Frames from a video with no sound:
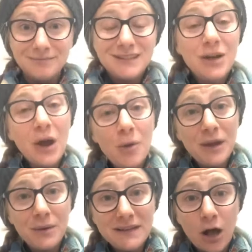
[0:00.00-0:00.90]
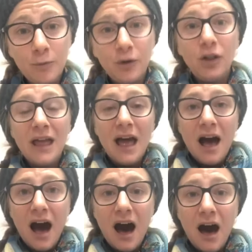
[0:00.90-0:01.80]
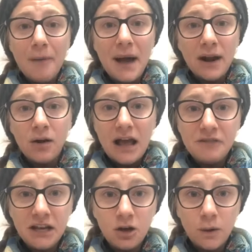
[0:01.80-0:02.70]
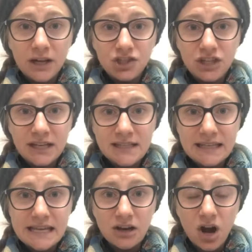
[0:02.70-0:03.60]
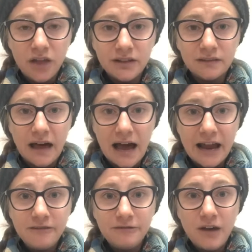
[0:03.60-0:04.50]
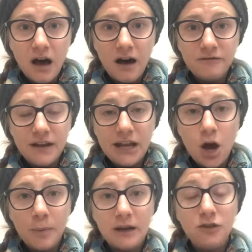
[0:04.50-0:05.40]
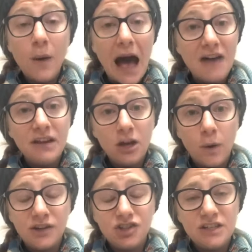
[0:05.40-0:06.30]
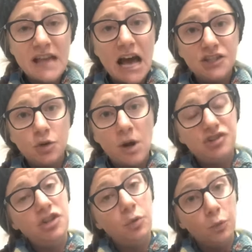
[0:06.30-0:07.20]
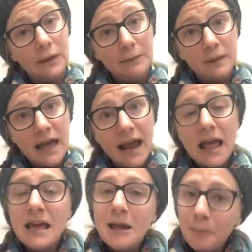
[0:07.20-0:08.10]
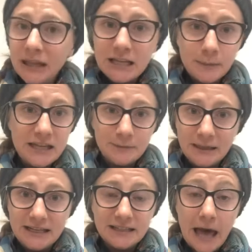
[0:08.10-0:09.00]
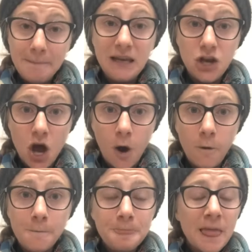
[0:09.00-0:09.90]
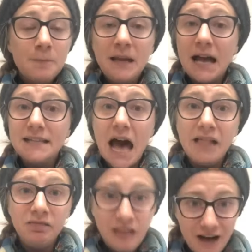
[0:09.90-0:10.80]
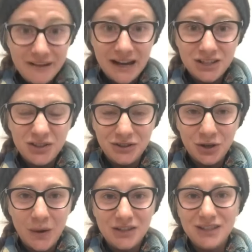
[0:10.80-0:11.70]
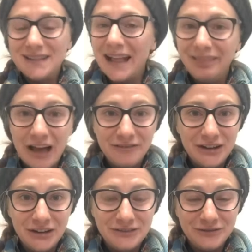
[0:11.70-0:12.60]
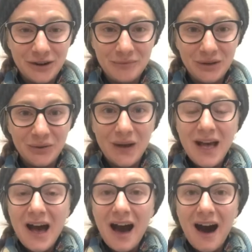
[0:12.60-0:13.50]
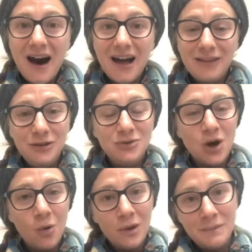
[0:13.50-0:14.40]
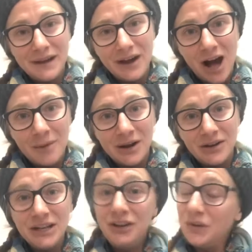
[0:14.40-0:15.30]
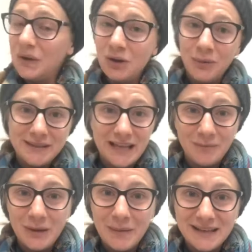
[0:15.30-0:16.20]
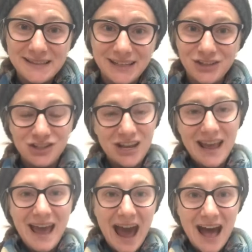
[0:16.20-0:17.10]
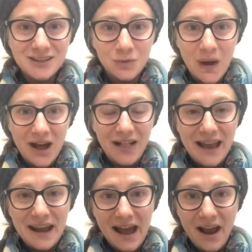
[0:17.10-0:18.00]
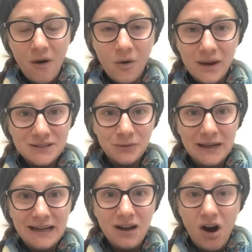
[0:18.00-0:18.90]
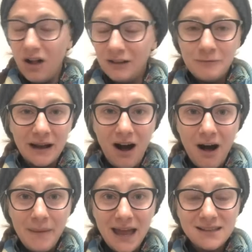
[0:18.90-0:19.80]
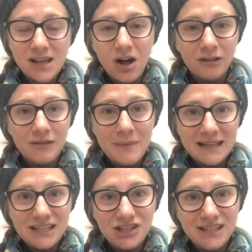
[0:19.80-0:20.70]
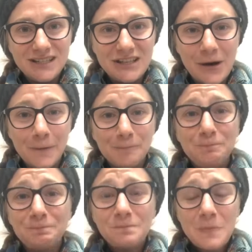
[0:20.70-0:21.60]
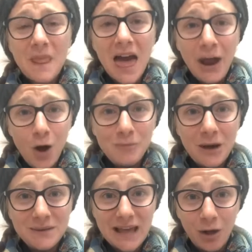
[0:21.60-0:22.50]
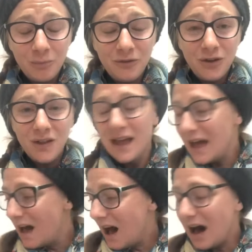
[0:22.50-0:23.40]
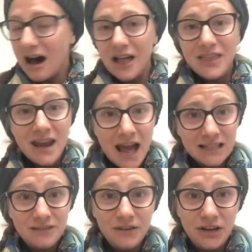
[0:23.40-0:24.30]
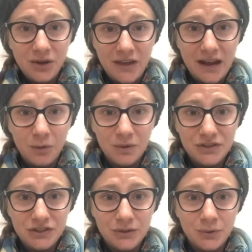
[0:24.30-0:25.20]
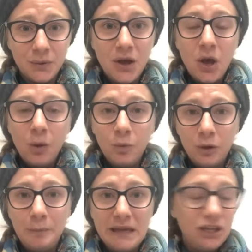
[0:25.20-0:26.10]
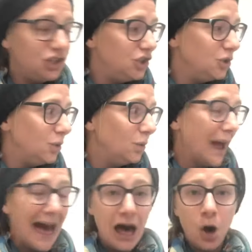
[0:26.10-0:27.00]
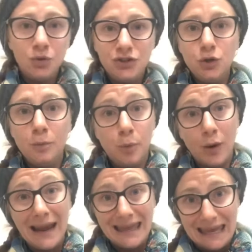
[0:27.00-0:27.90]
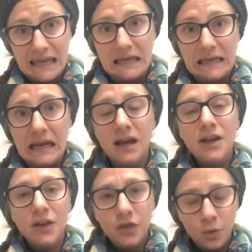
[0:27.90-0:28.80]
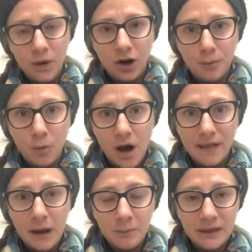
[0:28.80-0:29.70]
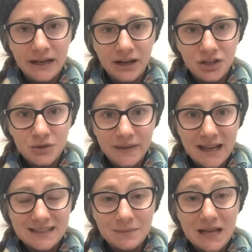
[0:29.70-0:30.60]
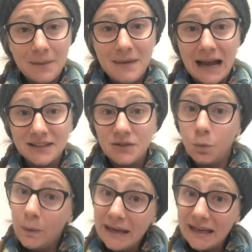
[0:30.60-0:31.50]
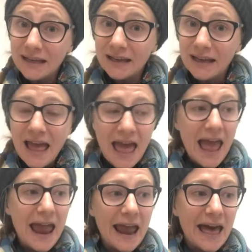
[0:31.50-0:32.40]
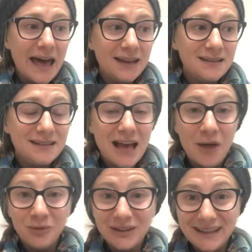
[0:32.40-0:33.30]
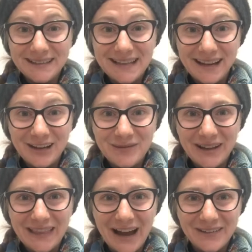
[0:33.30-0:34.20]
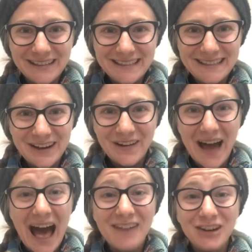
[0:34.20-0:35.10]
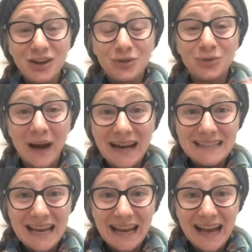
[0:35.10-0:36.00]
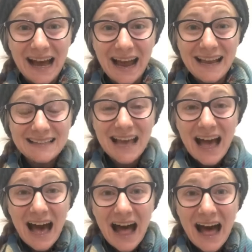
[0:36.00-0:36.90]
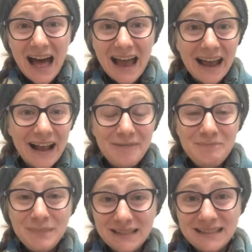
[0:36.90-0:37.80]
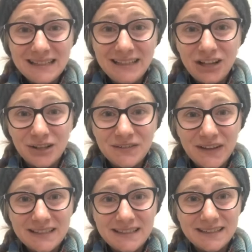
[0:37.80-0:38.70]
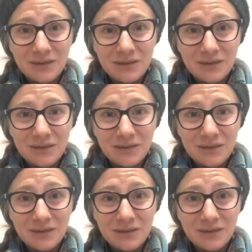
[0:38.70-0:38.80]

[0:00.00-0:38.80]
So I hope that was helpful. I don't have any questions here on the live video, but if you have any questions as you're watching the replay, please, please, please let me know, because I love answering your questions. I love hearing from you. If you don't want to make a comment on here, you can always send me a message as well. And I always read all of my comments, all of the messages. So I hope that was helpful. The next video that I will do will be to how to break in the wearable wallet. I'm planning on doing that sometime next week, and I'm really excited about that one. So have a great day, guys. I miss seeing y'all's faces.